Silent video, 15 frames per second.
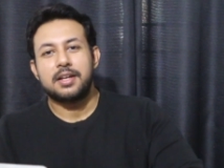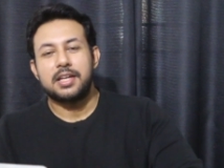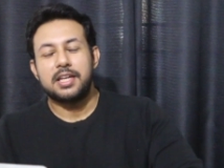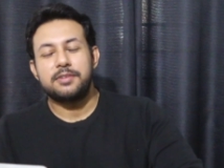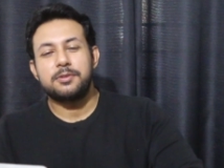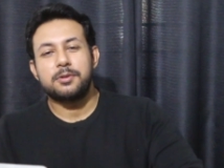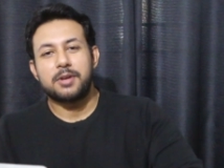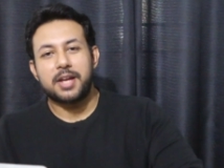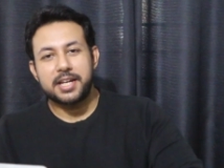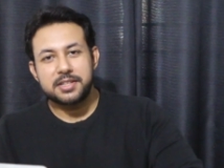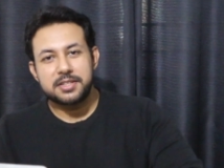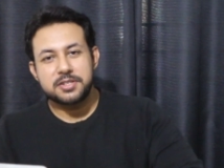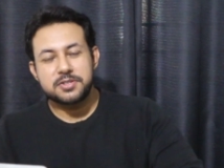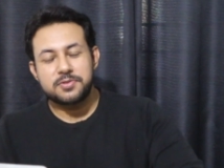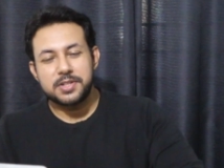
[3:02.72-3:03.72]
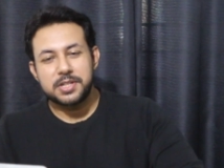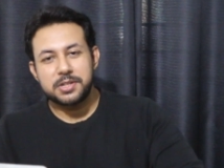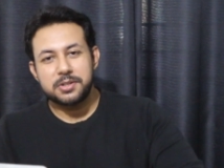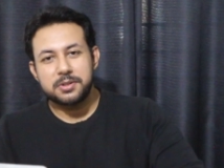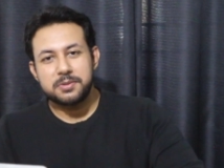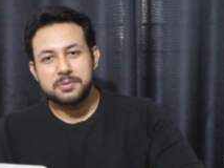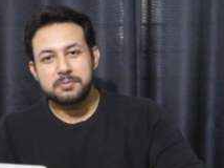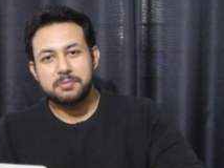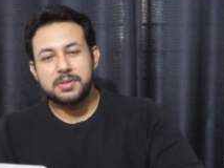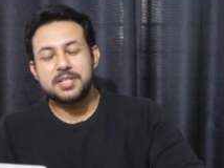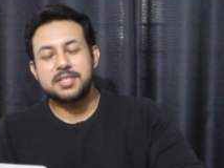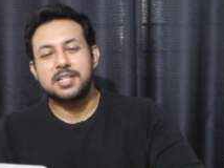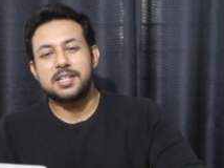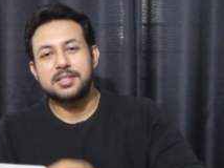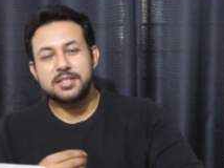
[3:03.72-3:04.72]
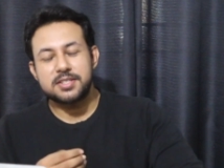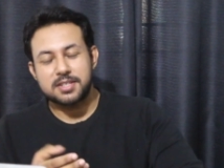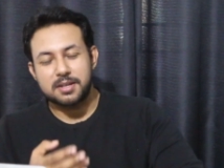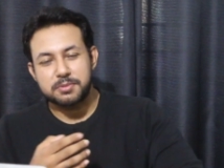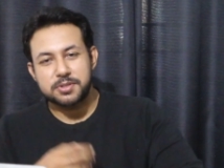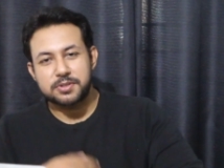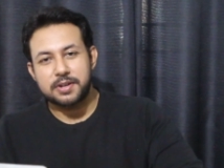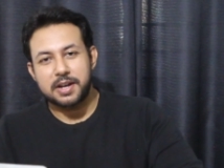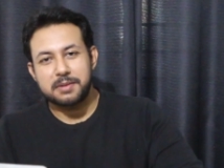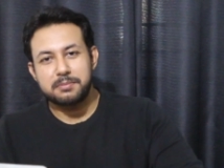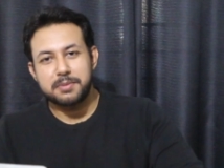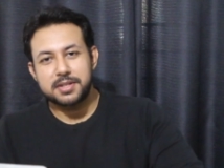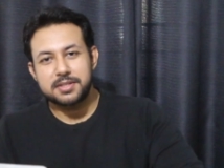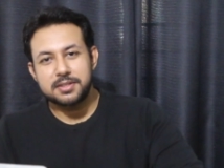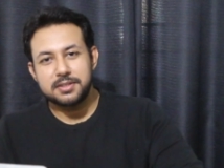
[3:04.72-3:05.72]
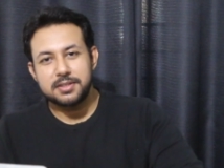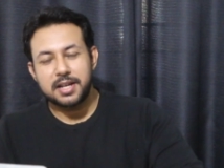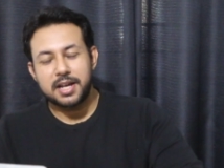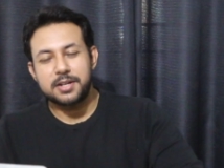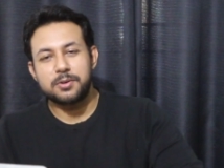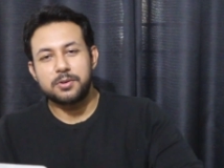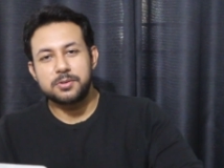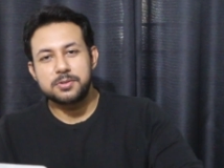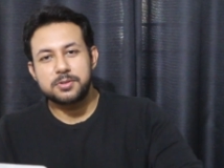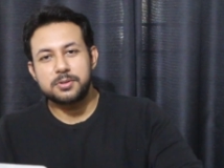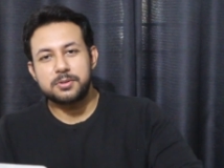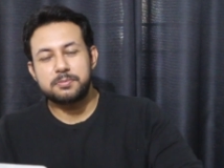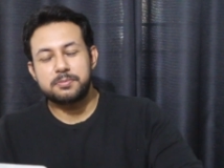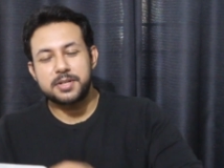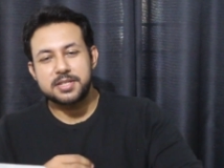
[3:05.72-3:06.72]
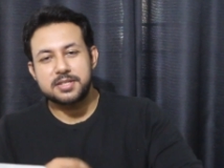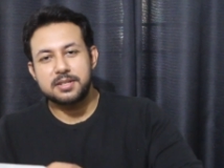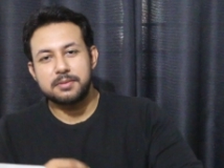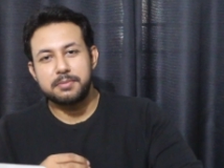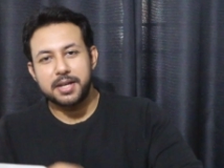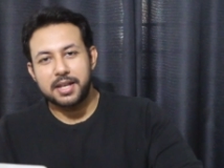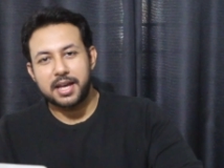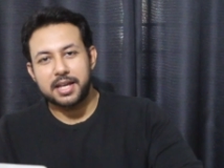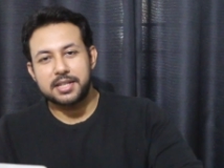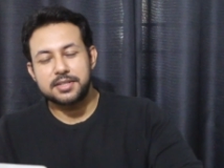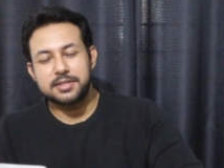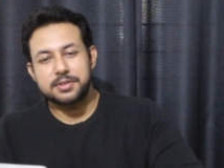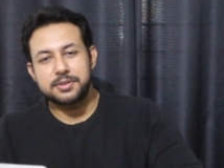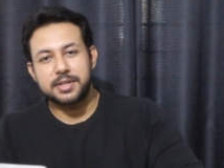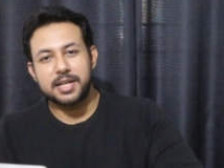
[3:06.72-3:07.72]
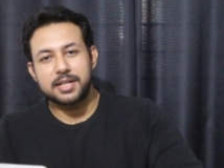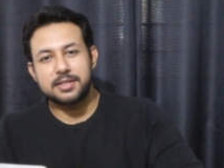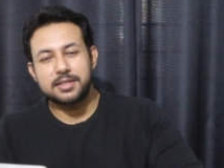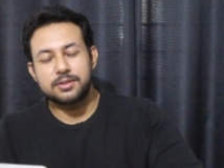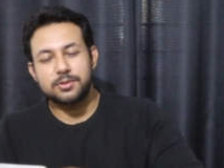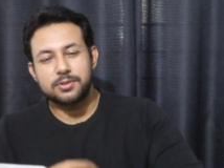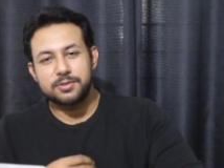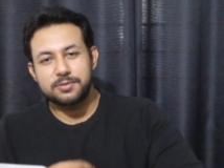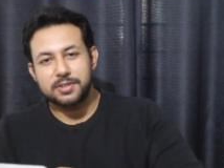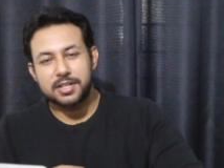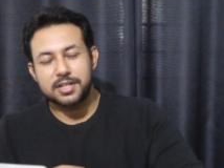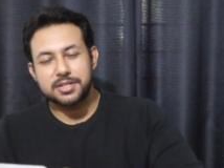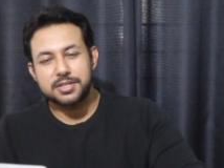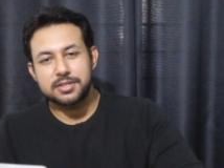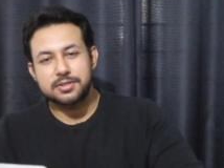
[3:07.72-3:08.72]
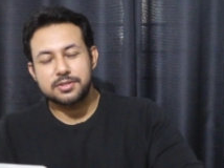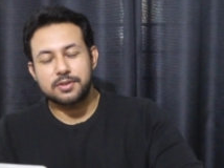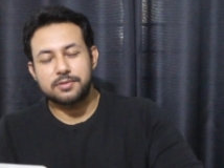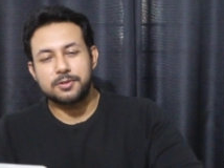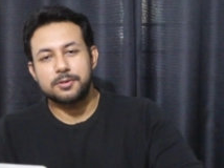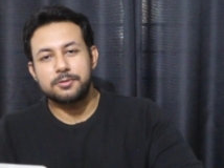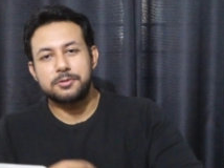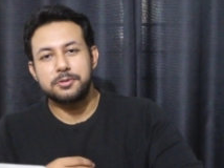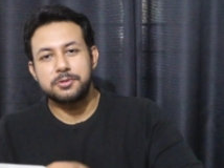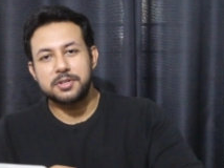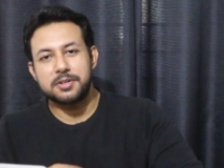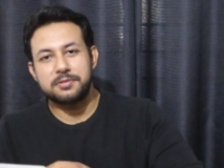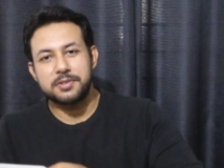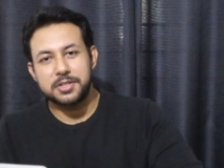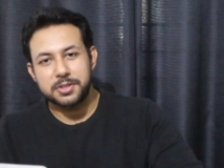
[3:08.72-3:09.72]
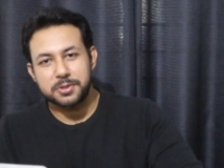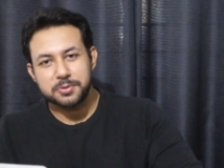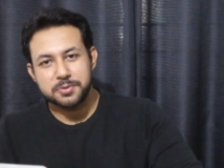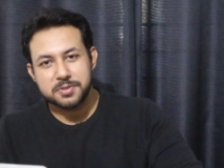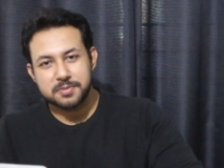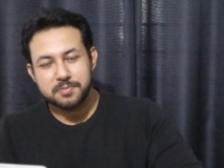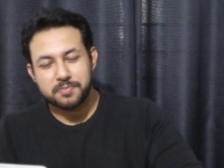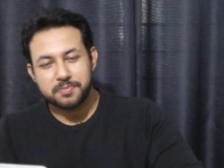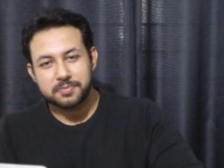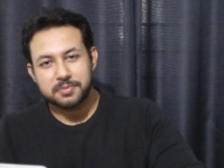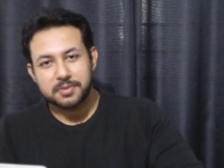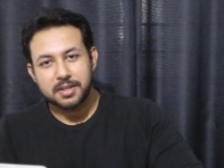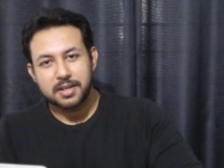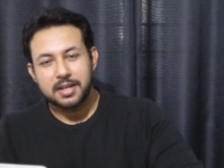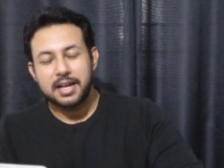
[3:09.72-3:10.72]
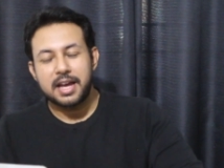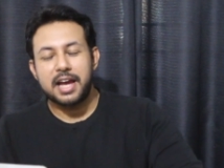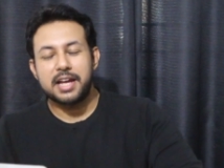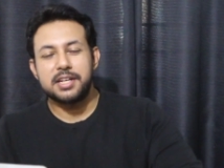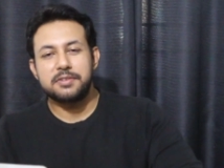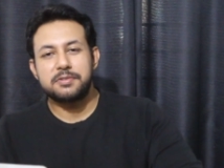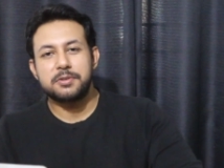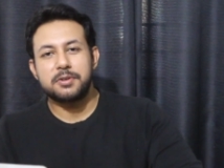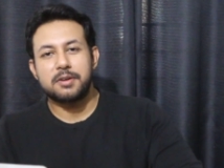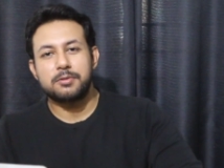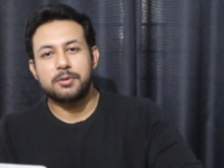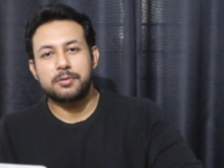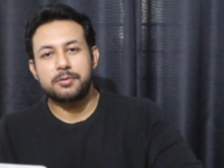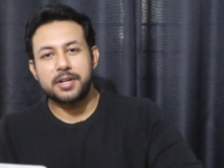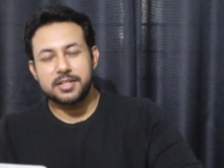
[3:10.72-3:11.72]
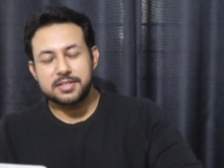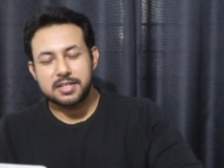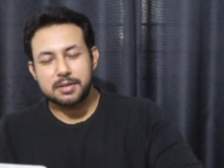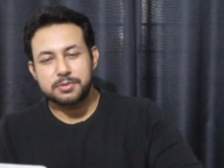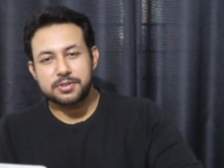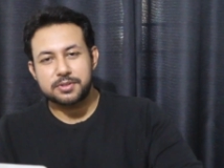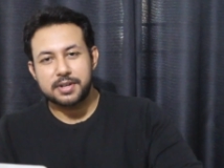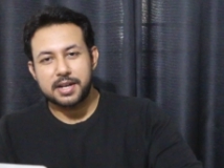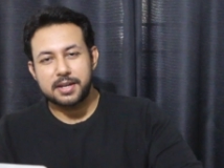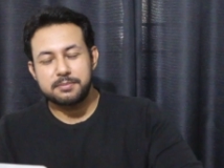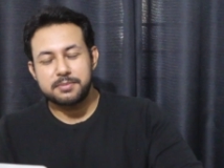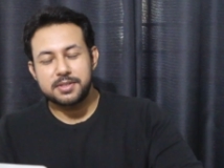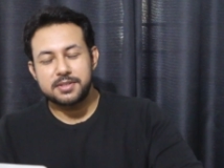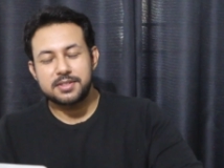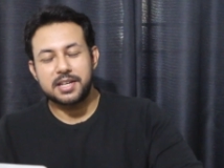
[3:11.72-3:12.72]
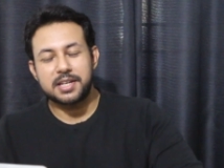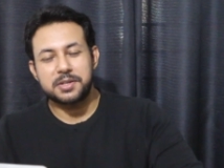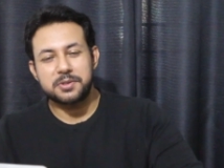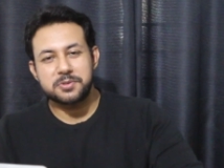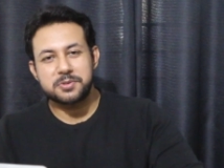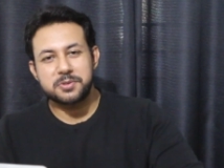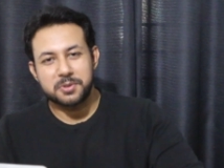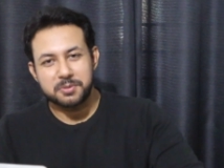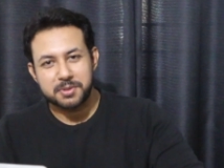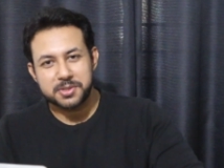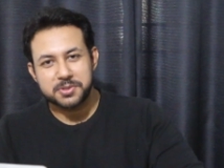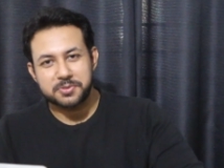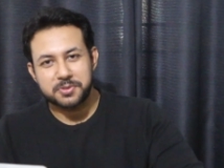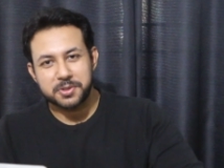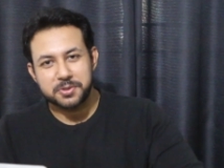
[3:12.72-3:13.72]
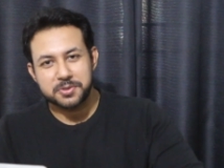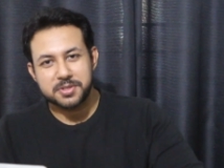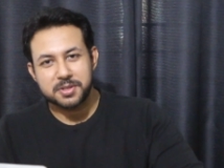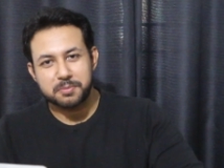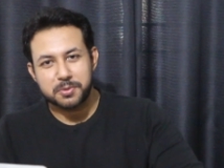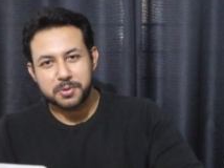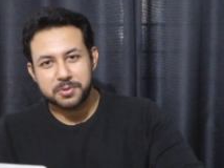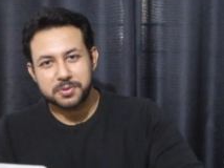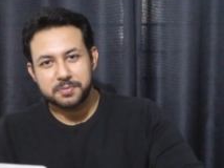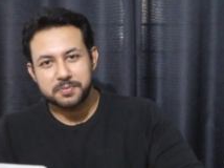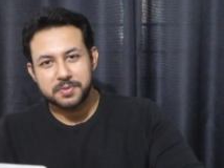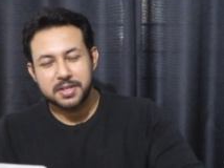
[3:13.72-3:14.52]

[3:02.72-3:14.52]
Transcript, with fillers: If you like this video, please hit the subscribe button and also press the bell icon to get the notifications of our future videos. And if you have already subscribed, thank you so much for your support.